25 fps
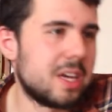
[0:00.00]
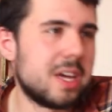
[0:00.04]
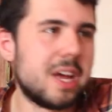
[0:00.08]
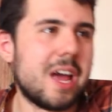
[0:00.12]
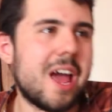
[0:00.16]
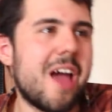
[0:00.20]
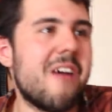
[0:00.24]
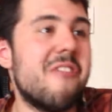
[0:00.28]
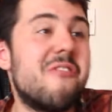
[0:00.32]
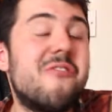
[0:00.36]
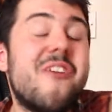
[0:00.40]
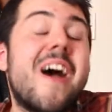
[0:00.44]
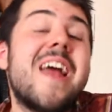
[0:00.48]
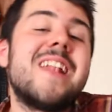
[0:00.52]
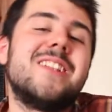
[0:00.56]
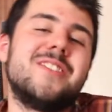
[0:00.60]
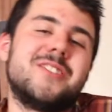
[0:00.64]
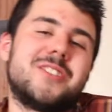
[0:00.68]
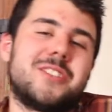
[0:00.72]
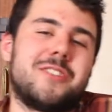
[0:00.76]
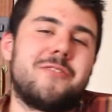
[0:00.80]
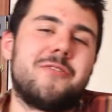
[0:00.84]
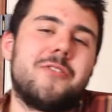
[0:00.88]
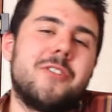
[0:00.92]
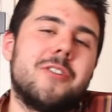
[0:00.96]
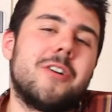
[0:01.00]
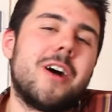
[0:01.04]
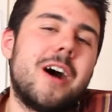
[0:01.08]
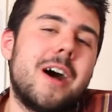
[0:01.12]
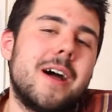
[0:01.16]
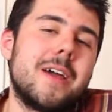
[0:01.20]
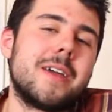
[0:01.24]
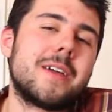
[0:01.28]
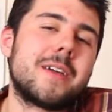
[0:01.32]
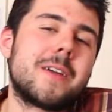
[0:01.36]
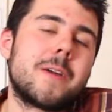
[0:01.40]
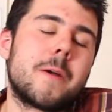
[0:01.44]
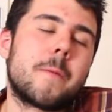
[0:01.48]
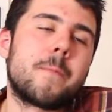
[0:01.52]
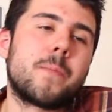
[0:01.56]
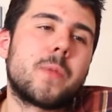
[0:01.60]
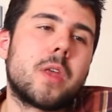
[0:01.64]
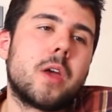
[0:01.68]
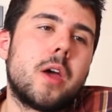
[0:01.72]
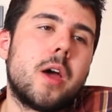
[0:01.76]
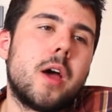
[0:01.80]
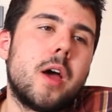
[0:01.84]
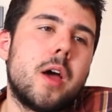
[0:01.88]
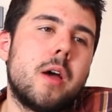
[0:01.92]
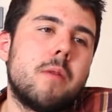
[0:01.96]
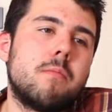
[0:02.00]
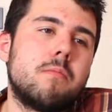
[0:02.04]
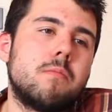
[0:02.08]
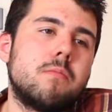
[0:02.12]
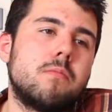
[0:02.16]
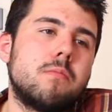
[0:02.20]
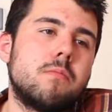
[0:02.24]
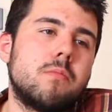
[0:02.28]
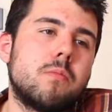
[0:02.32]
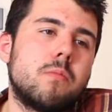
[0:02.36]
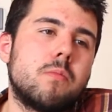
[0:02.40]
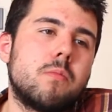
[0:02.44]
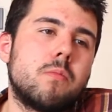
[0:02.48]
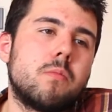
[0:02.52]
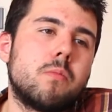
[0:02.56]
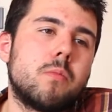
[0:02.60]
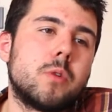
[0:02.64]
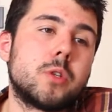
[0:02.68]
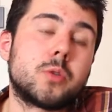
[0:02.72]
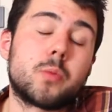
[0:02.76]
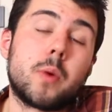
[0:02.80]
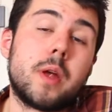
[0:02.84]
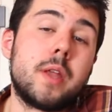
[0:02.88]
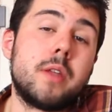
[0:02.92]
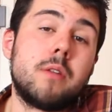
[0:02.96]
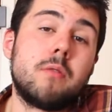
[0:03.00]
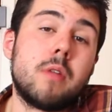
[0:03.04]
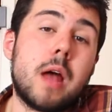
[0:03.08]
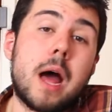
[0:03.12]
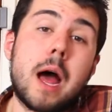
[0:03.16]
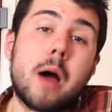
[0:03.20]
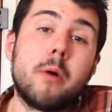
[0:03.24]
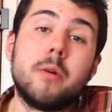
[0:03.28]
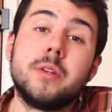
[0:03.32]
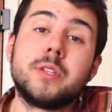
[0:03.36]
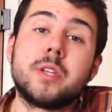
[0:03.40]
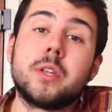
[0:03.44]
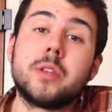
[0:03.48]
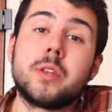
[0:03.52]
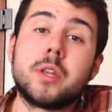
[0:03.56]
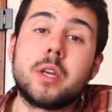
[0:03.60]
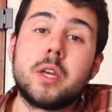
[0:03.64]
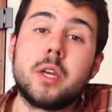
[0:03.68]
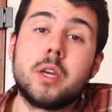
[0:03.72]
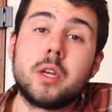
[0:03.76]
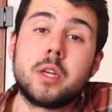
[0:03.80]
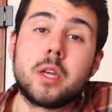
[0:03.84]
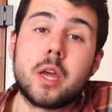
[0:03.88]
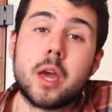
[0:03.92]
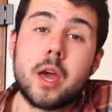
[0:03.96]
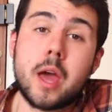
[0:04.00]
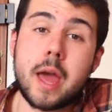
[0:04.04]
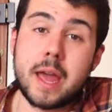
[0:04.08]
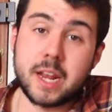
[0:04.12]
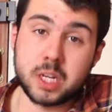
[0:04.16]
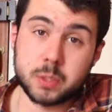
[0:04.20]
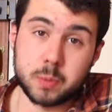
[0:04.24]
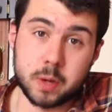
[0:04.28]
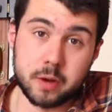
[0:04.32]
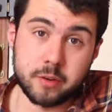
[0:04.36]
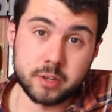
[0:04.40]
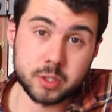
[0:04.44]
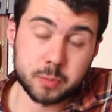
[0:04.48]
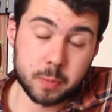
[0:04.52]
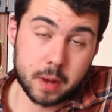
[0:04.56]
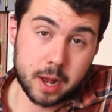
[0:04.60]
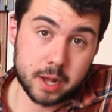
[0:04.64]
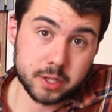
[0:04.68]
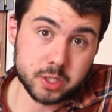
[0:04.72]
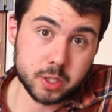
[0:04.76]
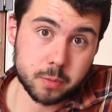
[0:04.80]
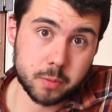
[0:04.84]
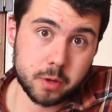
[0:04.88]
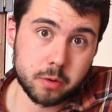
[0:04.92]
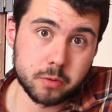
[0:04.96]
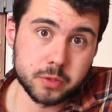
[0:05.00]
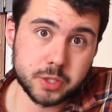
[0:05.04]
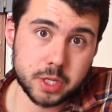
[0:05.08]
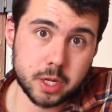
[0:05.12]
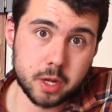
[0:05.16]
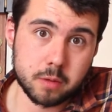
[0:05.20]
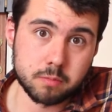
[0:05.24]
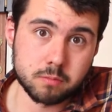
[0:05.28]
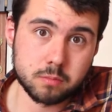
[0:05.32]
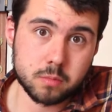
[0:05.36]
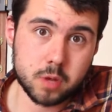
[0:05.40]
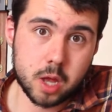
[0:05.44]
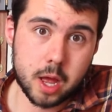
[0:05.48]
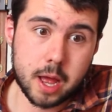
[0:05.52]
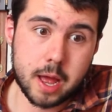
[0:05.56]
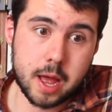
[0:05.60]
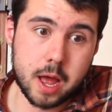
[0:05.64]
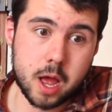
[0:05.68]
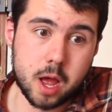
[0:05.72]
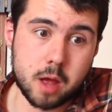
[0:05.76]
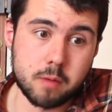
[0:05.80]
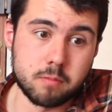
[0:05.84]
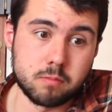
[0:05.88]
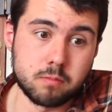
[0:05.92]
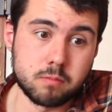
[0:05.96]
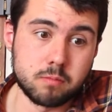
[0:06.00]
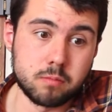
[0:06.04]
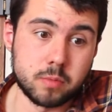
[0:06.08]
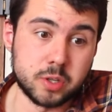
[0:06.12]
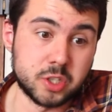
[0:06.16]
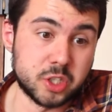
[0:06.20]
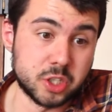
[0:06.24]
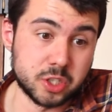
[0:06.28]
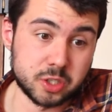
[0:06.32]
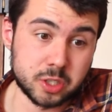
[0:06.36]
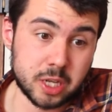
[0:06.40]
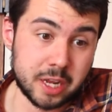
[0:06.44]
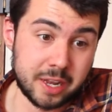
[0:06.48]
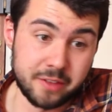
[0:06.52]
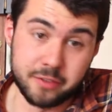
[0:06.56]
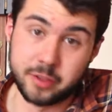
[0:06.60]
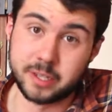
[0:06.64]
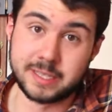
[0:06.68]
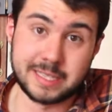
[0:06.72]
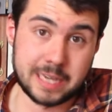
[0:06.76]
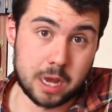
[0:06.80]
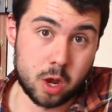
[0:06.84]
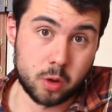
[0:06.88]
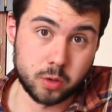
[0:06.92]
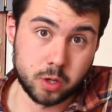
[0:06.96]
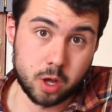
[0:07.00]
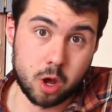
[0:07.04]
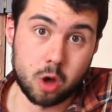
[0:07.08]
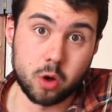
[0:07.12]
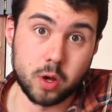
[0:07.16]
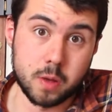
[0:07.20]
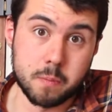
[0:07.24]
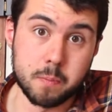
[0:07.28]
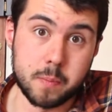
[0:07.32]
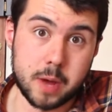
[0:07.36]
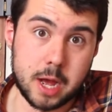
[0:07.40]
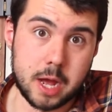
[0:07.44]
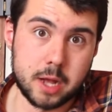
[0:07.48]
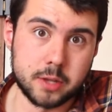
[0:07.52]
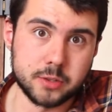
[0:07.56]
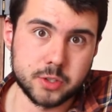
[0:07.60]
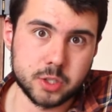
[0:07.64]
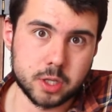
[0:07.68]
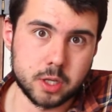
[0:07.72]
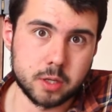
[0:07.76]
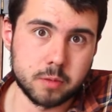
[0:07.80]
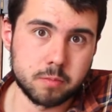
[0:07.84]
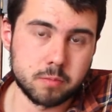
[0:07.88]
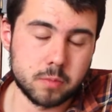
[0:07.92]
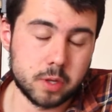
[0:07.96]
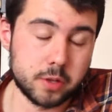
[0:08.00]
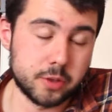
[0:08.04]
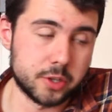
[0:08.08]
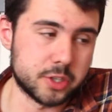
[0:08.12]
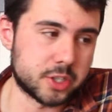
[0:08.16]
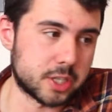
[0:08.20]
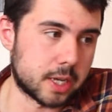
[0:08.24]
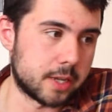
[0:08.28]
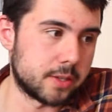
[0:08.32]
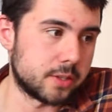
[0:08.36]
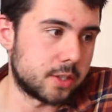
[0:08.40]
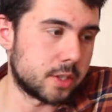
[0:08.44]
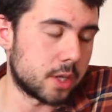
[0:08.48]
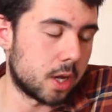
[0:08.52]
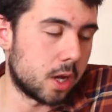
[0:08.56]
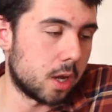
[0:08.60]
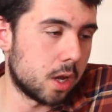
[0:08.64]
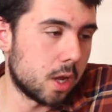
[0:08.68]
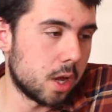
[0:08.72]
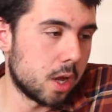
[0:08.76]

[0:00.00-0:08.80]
events, if you like, was when I was at the Experience Barnsley Museum, which is in the town hall in Barnsley, in the centre.